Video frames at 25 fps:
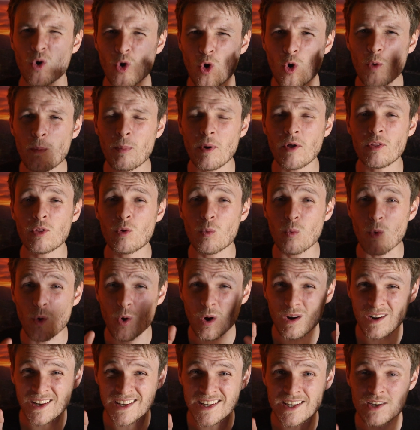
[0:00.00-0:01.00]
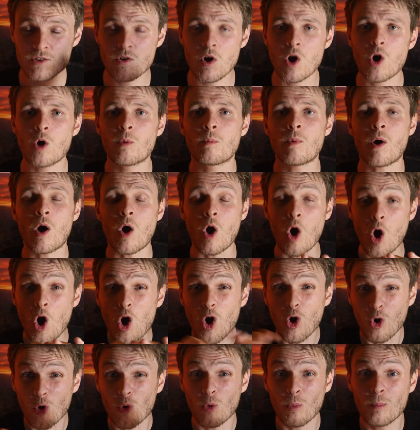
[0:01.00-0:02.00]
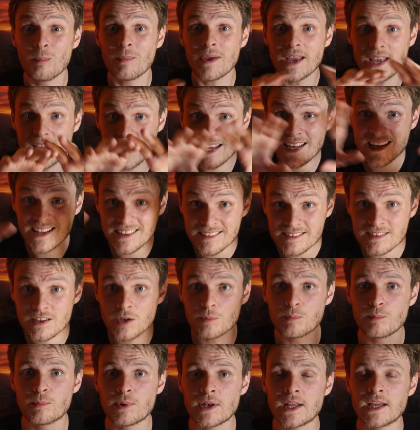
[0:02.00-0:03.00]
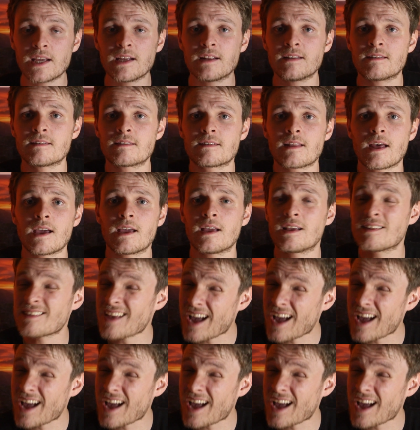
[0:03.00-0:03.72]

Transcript: up on the wall in your own home in its completed state.